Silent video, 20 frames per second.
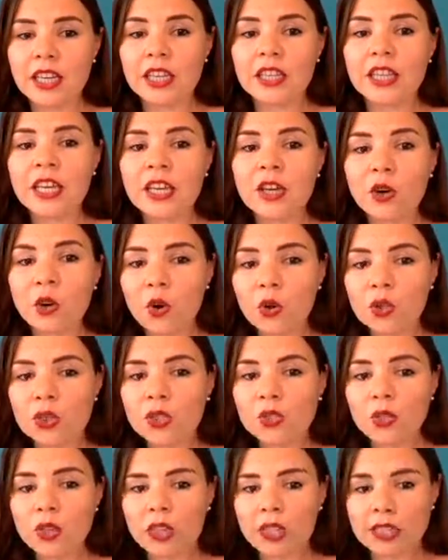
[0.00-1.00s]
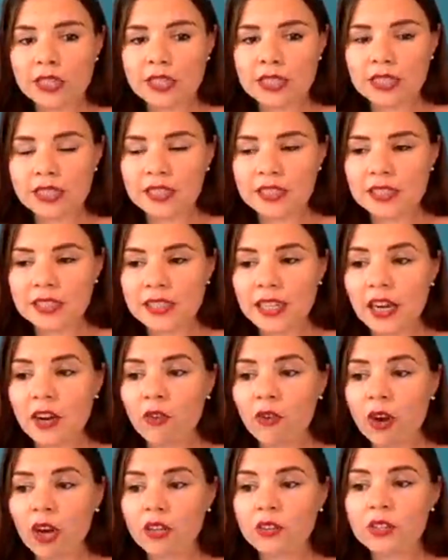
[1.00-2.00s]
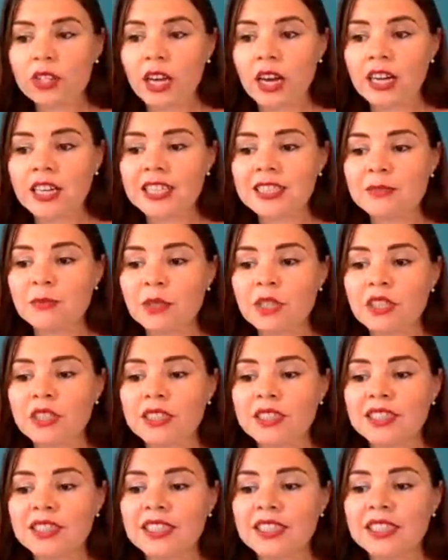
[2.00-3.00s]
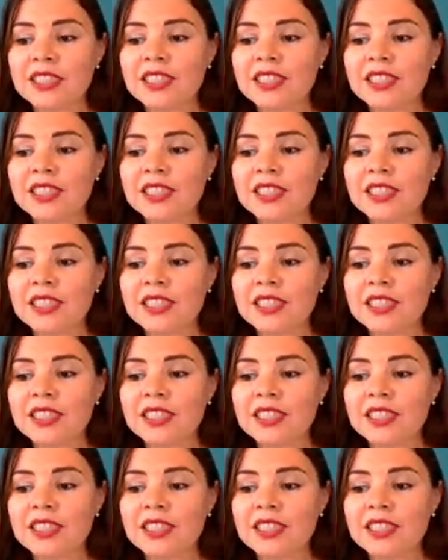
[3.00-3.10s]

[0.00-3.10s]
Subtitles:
They also exist around us because